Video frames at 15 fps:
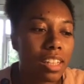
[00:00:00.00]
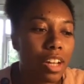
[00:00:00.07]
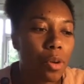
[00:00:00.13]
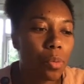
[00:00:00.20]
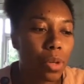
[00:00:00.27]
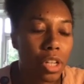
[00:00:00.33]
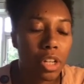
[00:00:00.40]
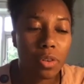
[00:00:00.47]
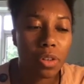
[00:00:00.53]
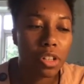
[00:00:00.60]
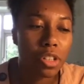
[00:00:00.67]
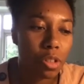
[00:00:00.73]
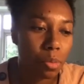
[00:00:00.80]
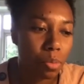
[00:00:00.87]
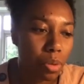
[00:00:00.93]
when you're on a
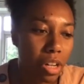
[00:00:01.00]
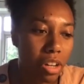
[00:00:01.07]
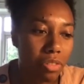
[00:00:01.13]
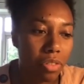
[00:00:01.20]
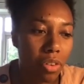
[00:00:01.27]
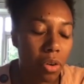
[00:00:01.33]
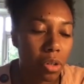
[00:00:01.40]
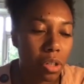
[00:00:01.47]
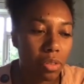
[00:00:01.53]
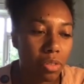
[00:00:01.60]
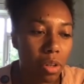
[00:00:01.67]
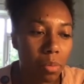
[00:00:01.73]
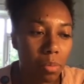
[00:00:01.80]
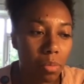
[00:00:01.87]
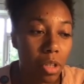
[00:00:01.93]
new brief or
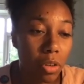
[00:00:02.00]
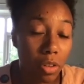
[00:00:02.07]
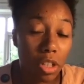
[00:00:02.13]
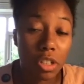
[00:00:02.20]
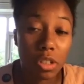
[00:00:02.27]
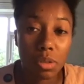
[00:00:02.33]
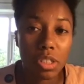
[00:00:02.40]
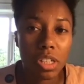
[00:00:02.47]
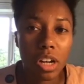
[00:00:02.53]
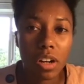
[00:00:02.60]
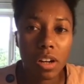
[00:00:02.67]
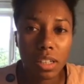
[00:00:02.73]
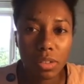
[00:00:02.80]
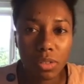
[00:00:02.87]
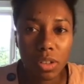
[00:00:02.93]
you're on a new show
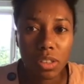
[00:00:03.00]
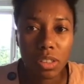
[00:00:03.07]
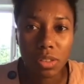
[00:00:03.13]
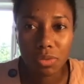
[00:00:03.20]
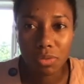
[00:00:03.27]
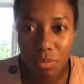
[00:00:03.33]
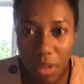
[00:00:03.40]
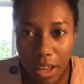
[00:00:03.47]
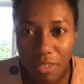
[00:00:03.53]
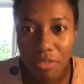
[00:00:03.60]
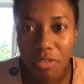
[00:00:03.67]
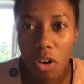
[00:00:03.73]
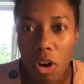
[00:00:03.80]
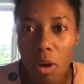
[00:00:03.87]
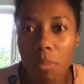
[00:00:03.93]
and you've got to like
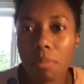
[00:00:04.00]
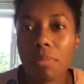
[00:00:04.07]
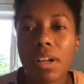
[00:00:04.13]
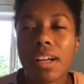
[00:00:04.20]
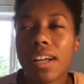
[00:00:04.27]
form